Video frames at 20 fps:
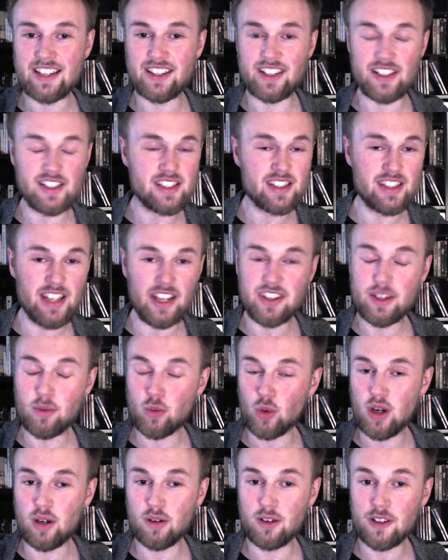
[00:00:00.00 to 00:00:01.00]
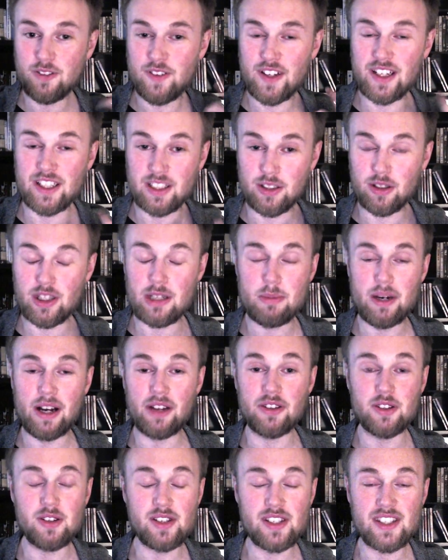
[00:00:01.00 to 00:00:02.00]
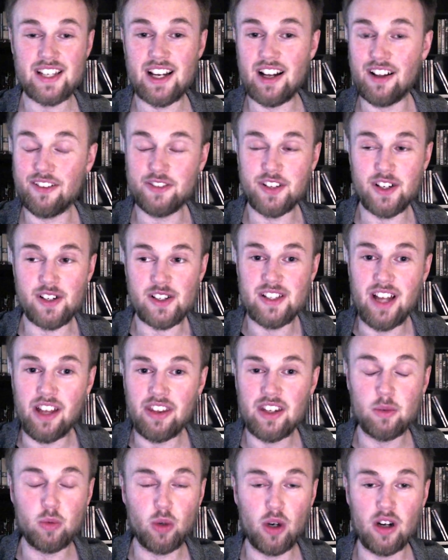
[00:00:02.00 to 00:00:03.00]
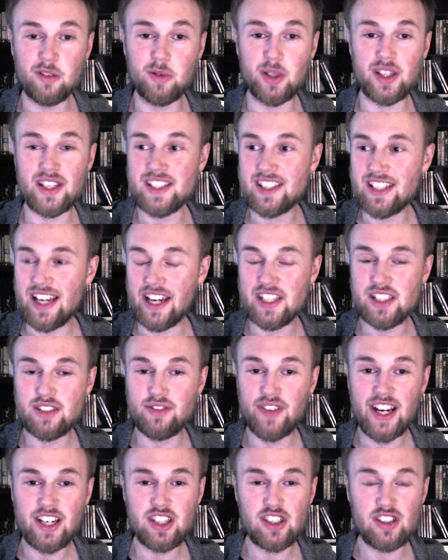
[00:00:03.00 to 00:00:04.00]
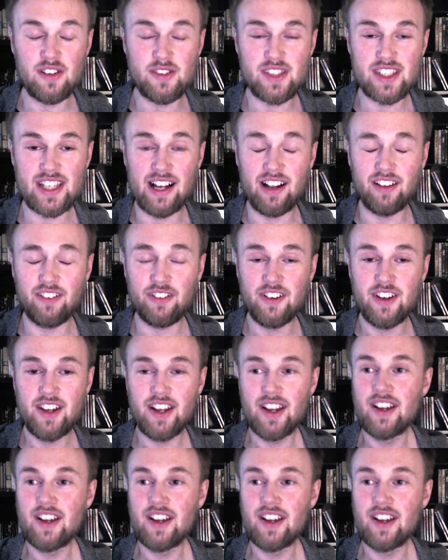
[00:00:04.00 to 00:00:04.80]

There is nothing wrong with feeling good about yourself. There's nothing wrong with the satisfaction of self.